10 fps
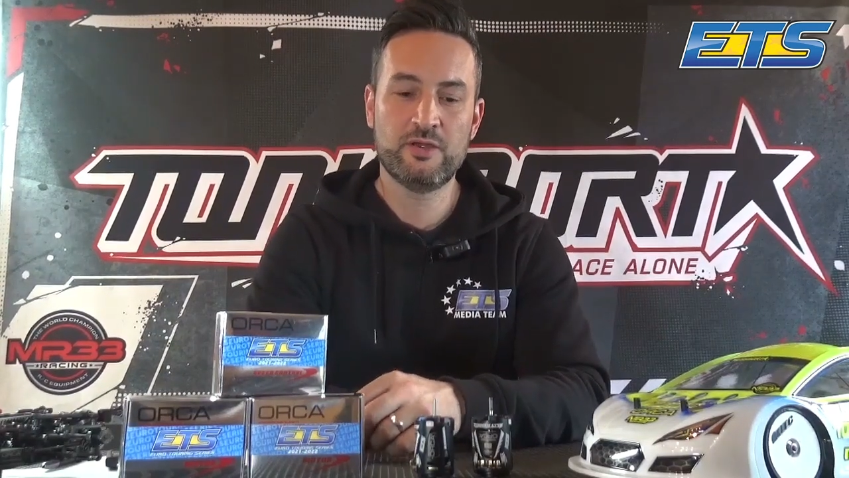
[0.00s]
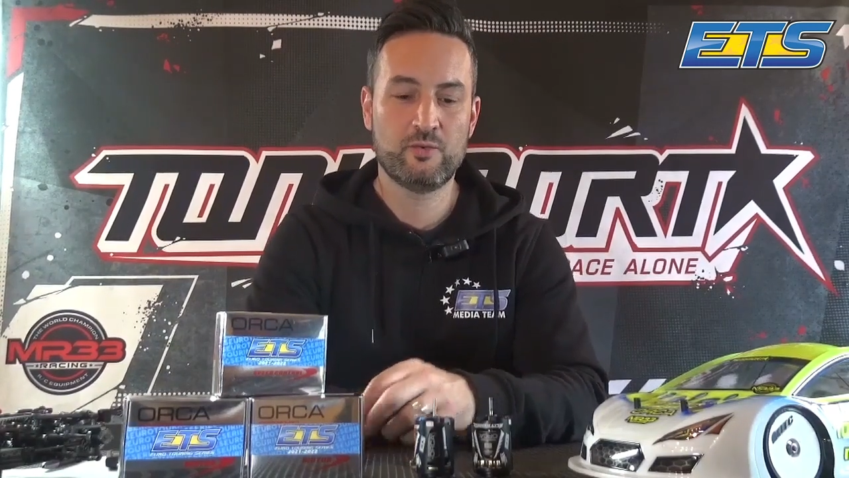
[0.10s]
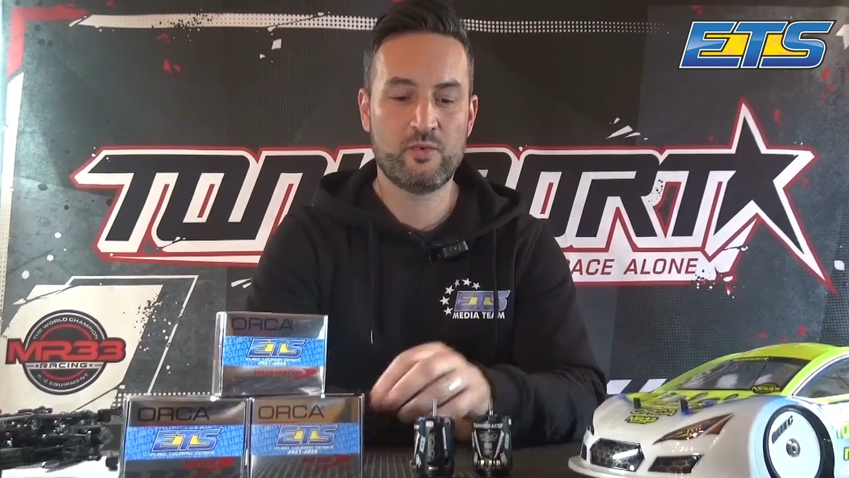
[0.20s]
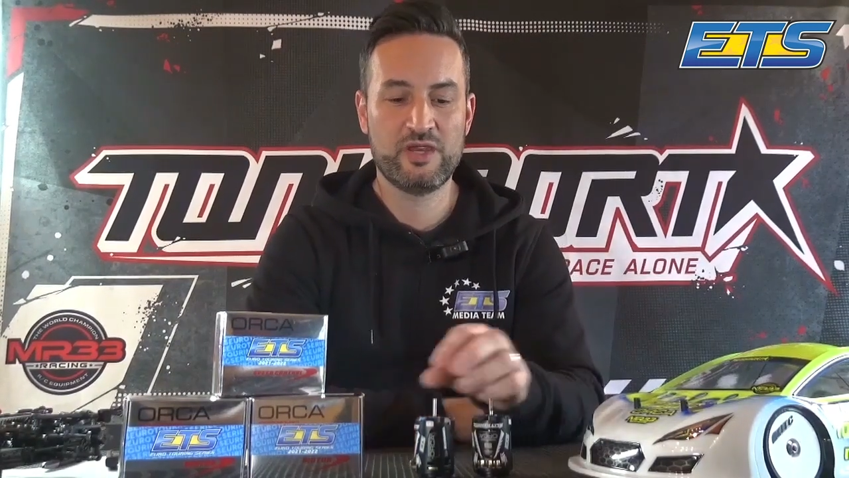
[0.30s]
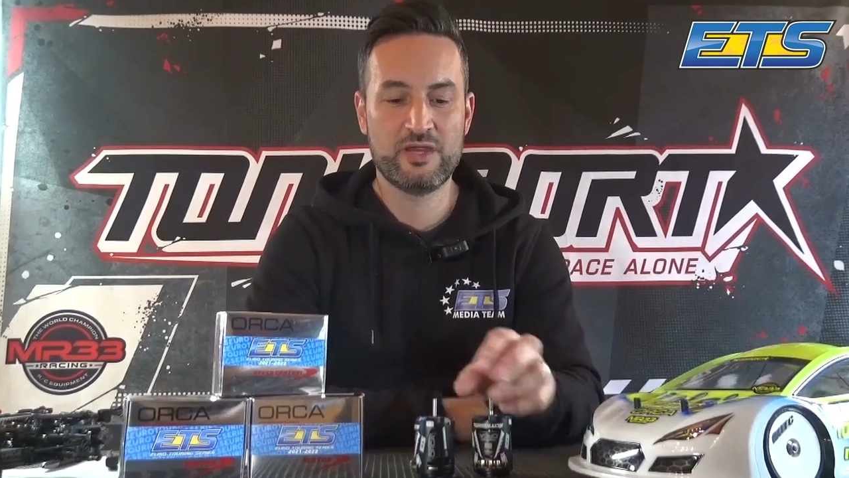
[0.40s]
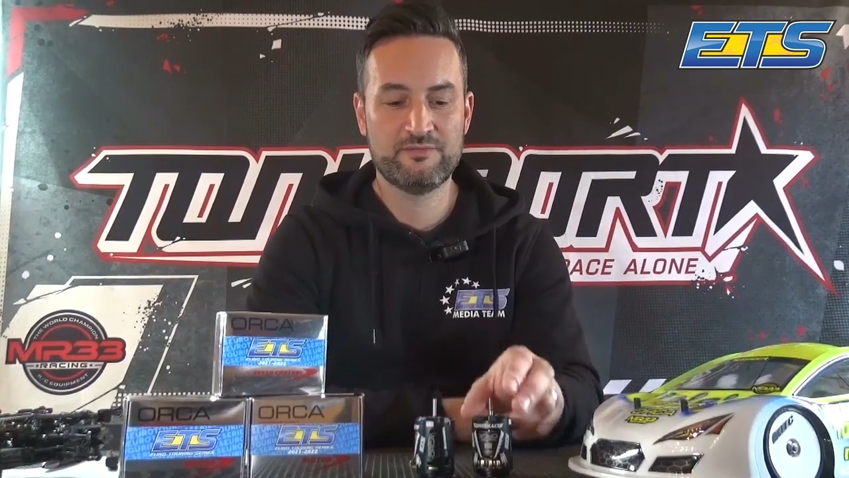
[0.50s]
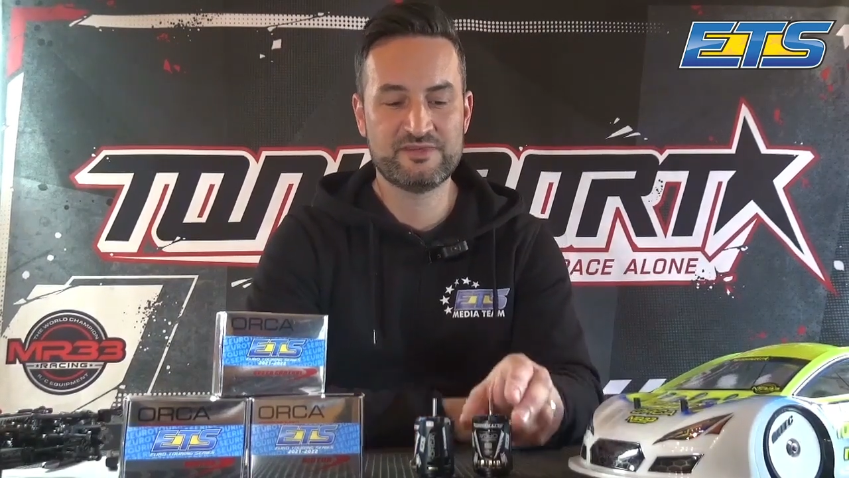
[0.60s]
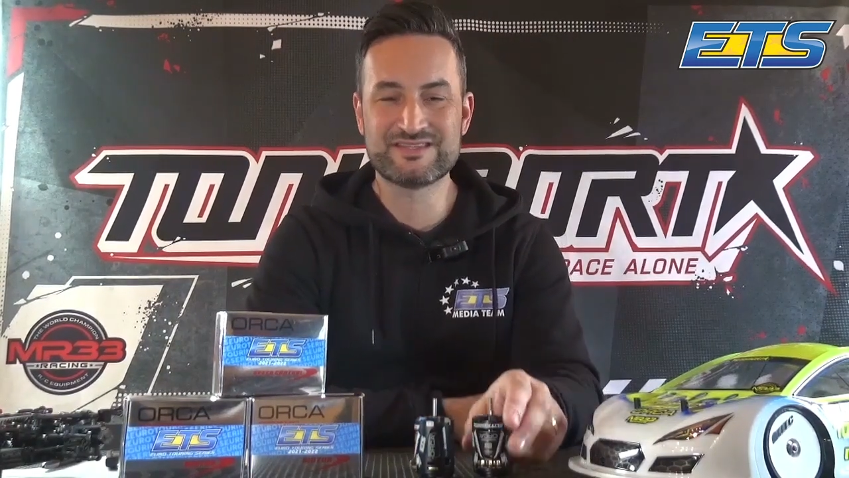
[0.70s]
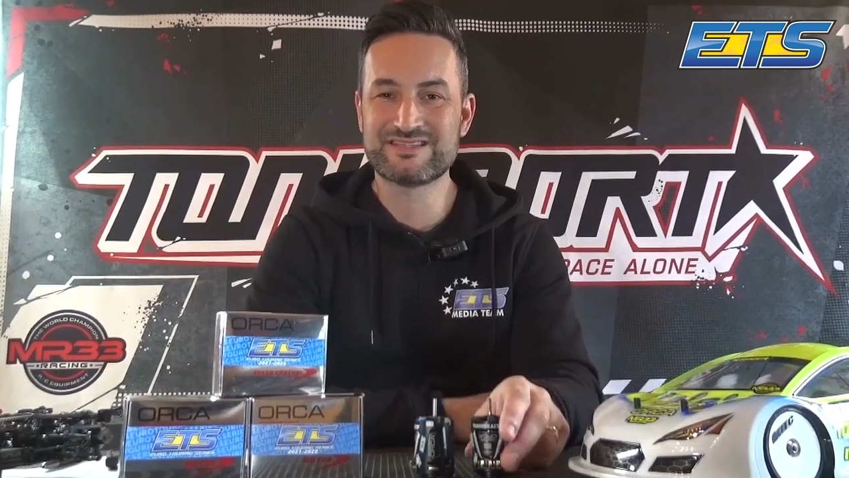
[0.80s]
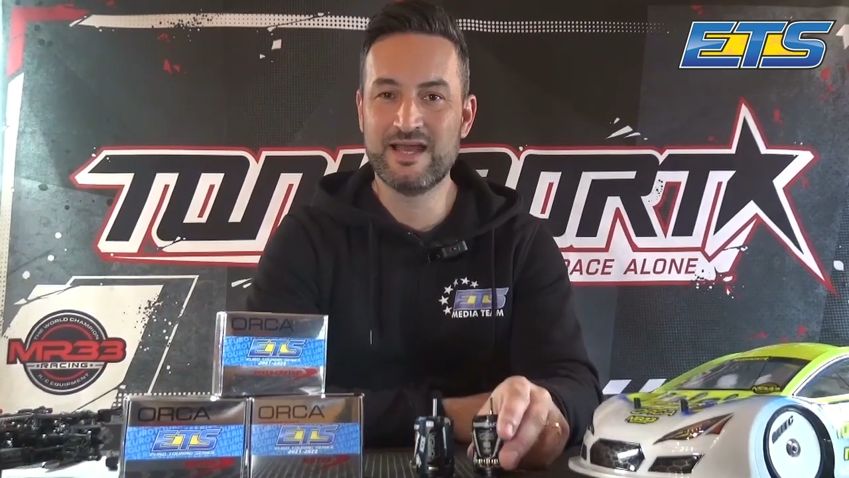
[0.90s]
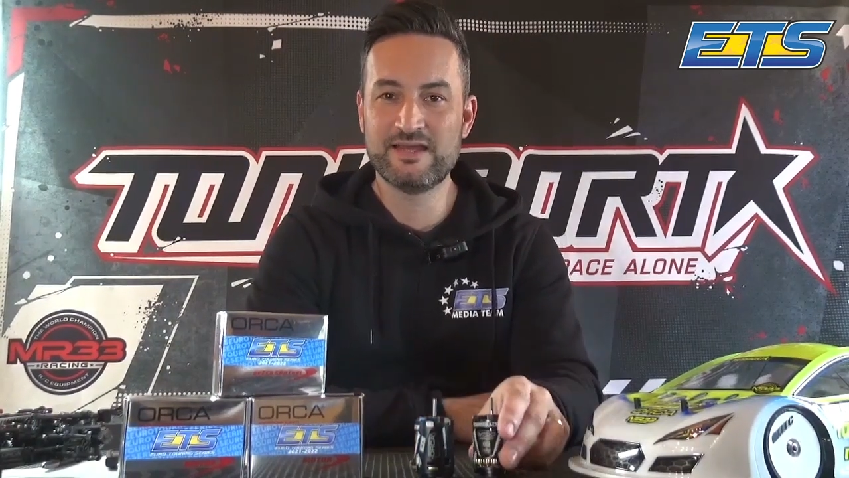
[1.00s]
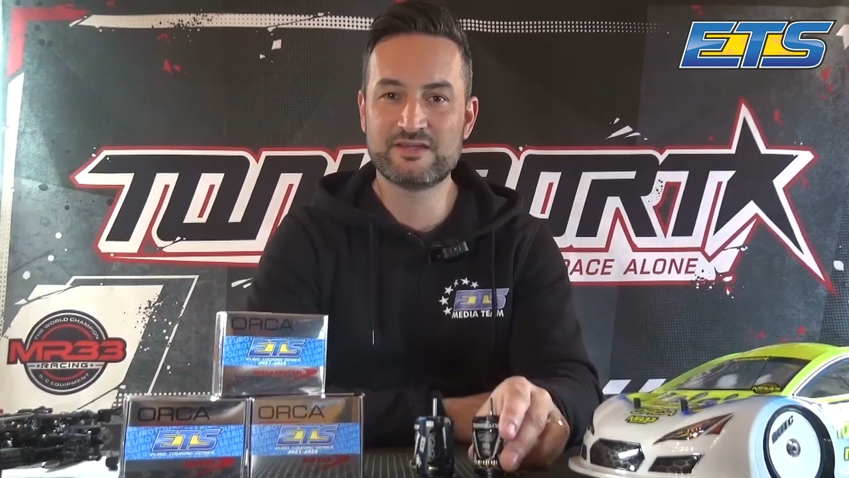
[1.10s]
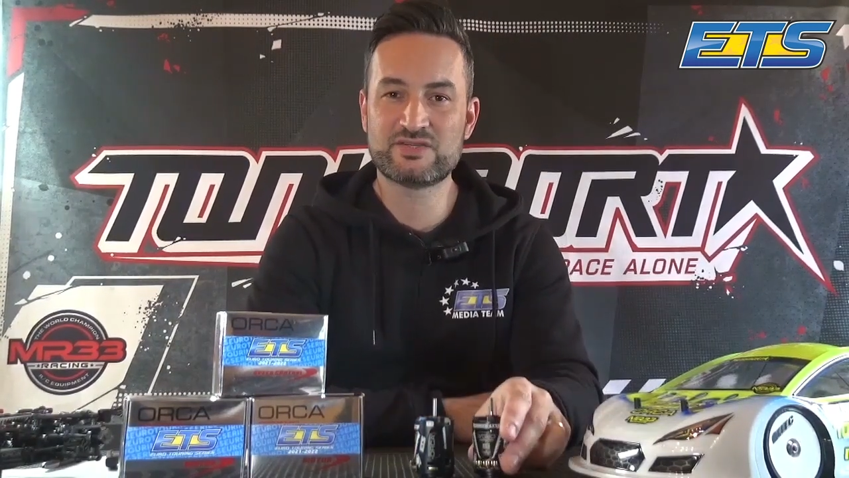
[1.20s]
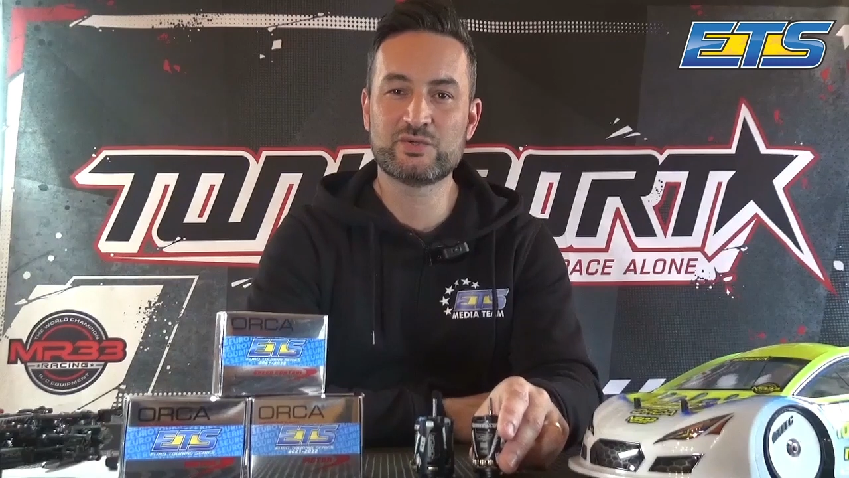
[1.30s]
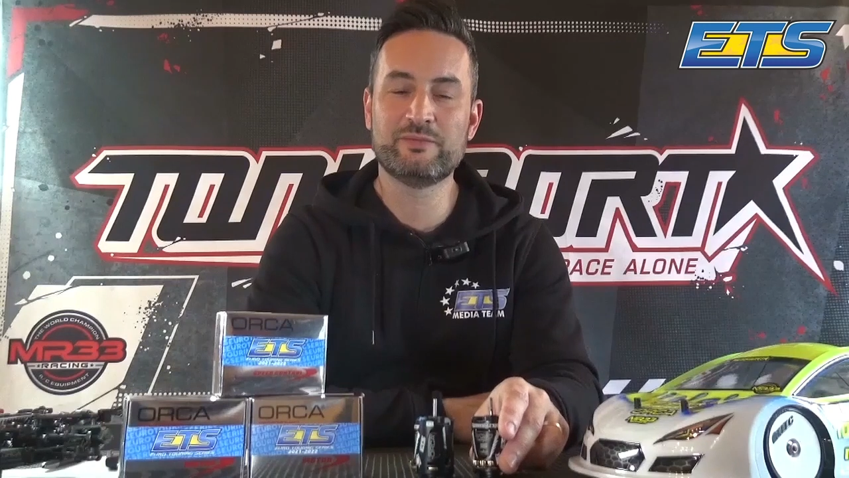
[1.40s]
we
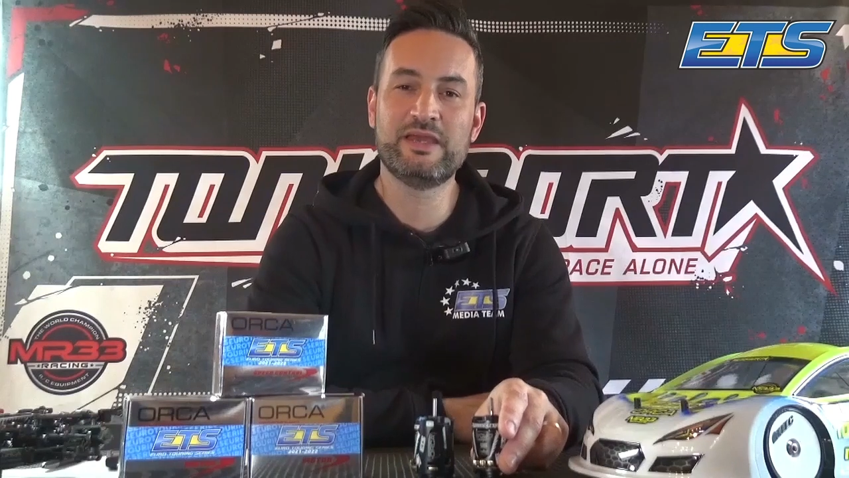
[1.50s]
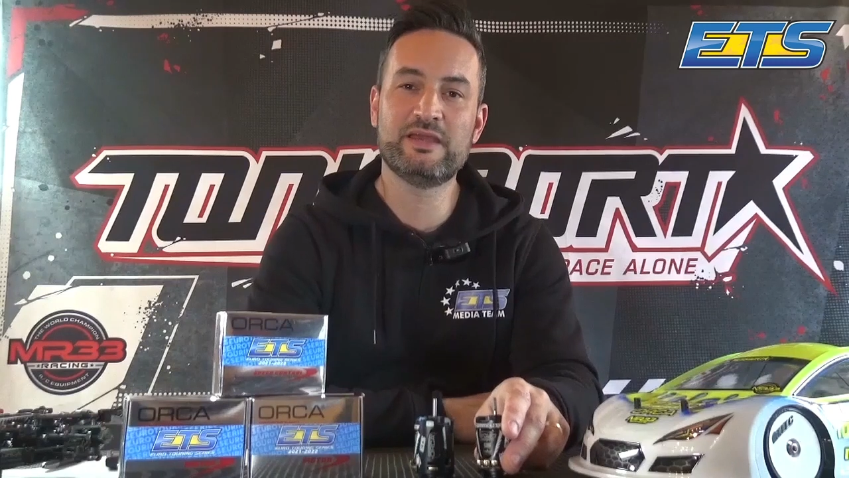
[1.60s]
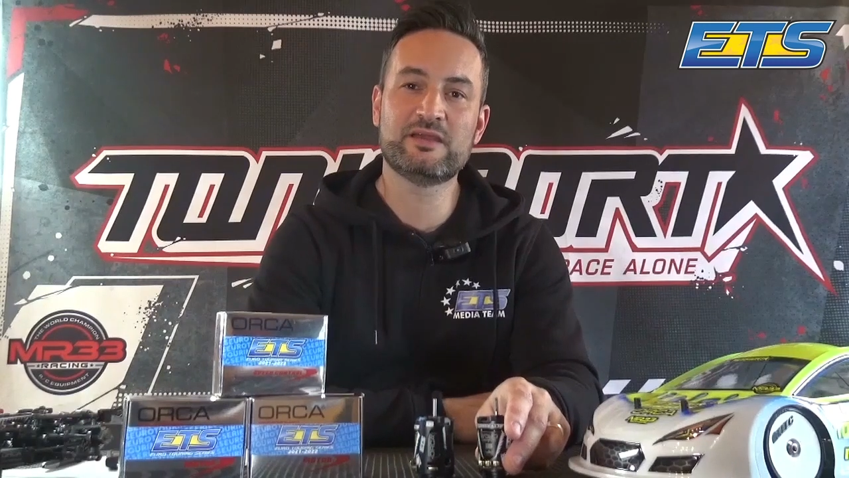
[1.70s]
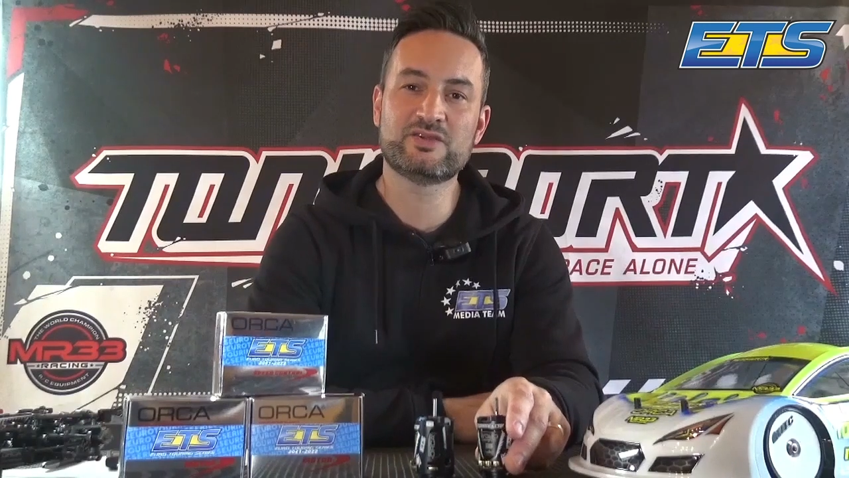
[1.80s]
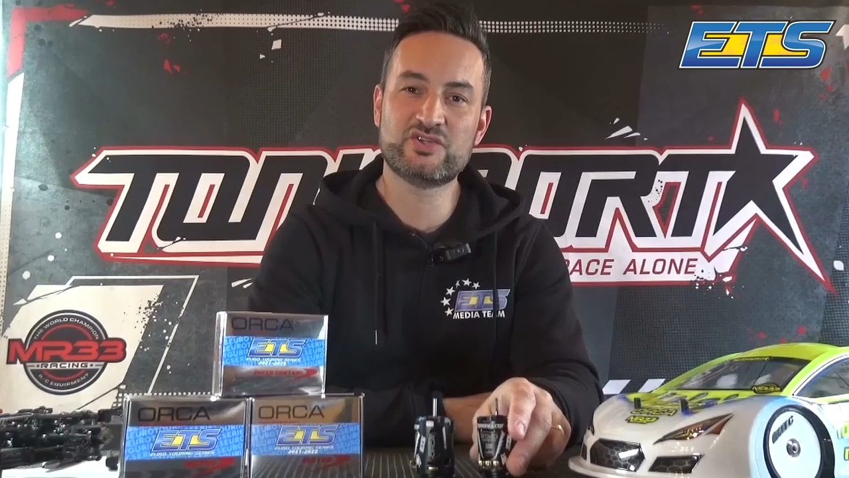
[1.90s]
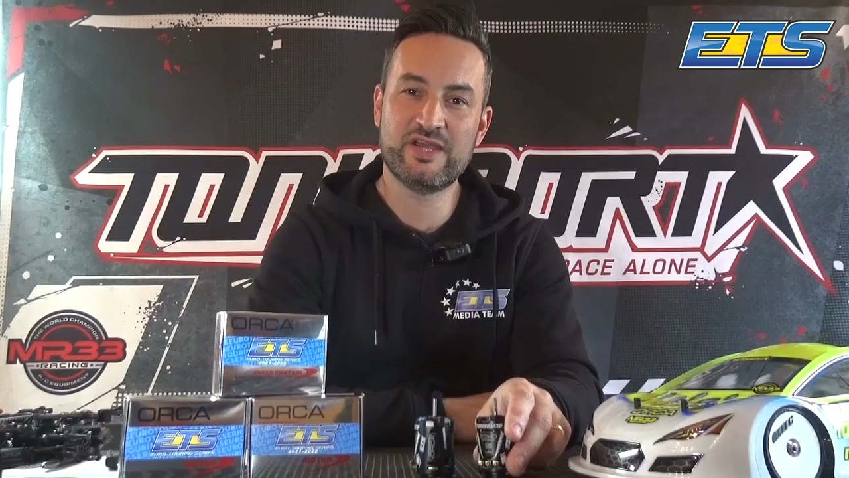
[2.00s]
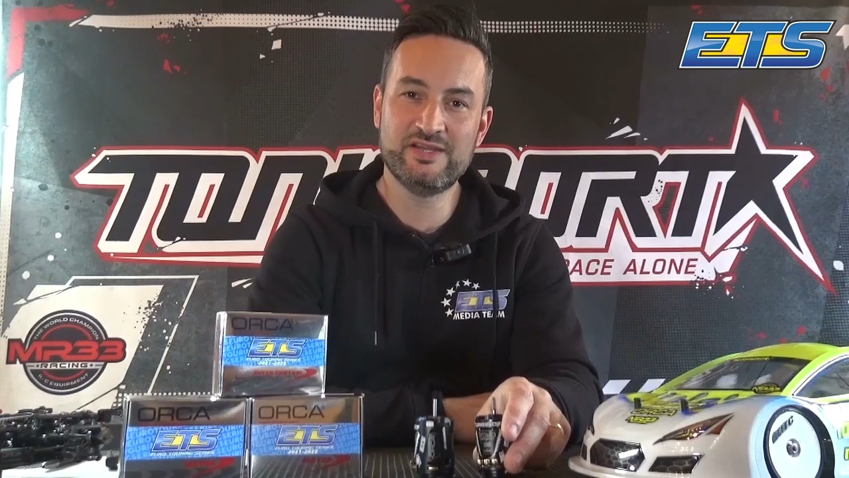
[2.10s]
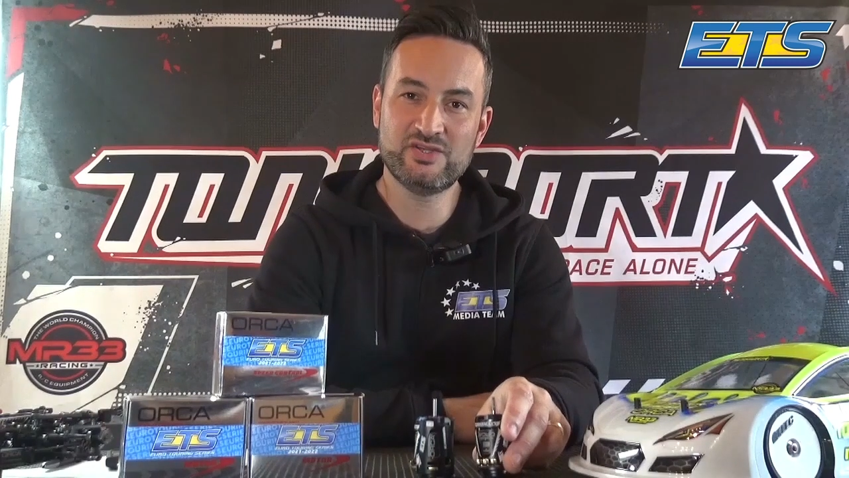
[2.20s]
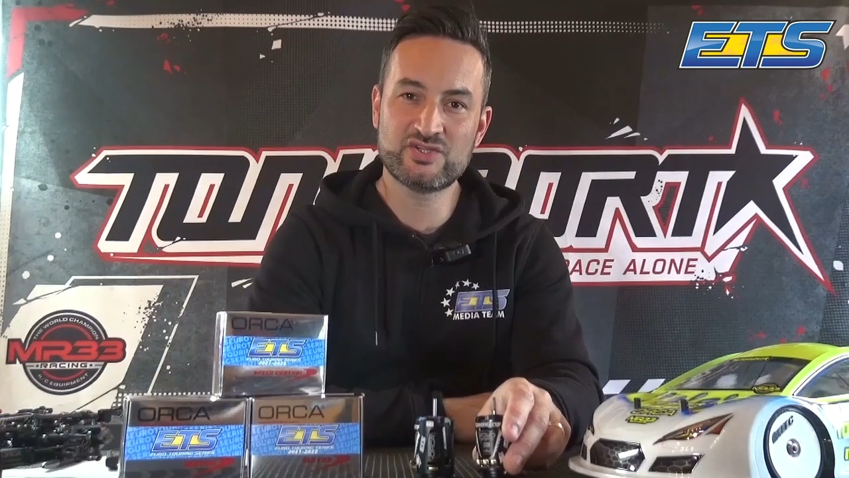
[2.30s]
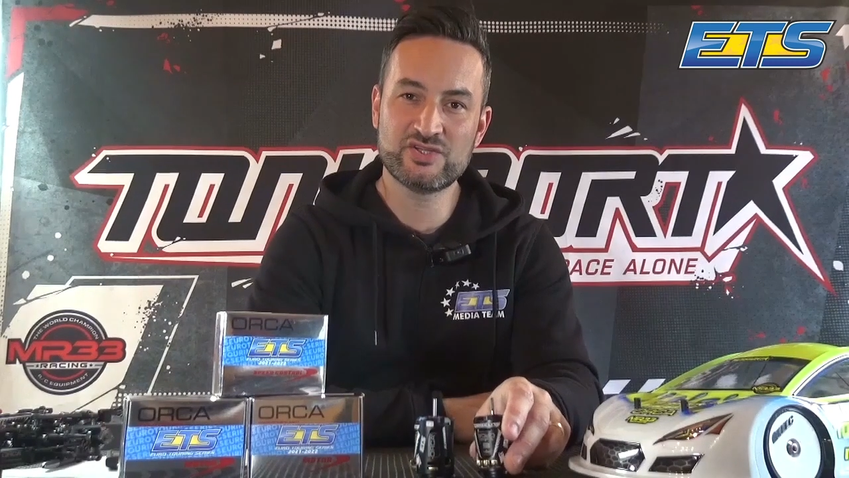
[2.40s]
decided to make a change